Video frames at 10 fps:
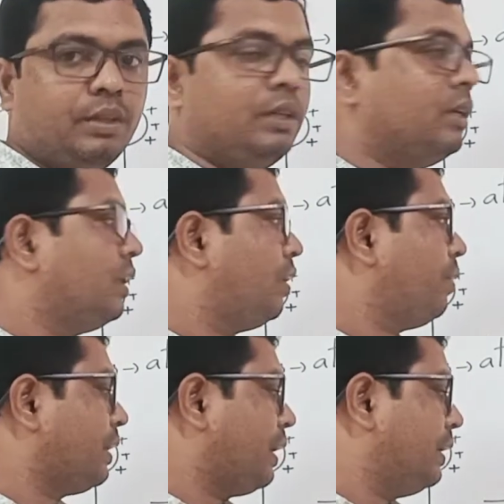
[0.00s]
Now I
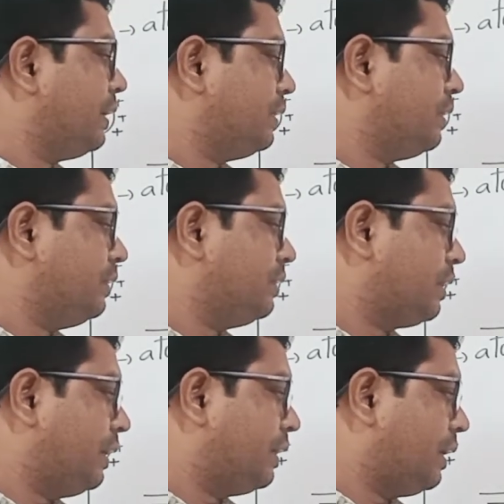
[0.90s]
connected, I
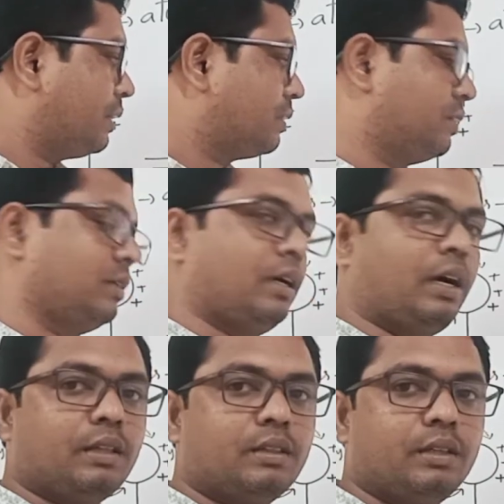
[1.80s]

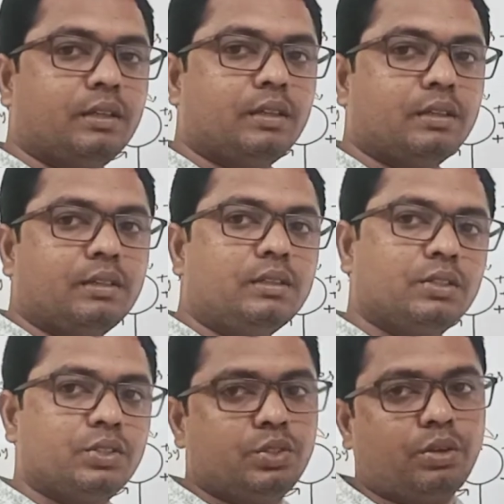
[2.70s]
earthed in the
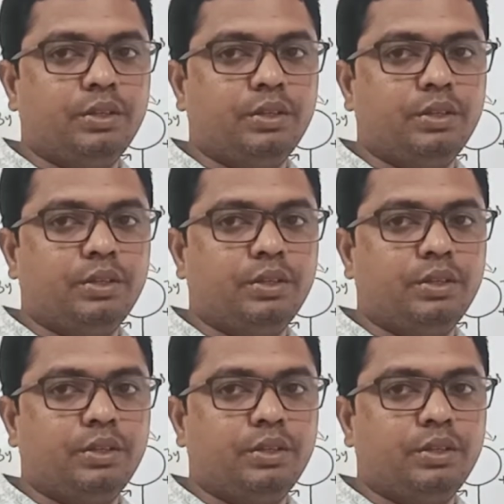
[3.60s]
sense join.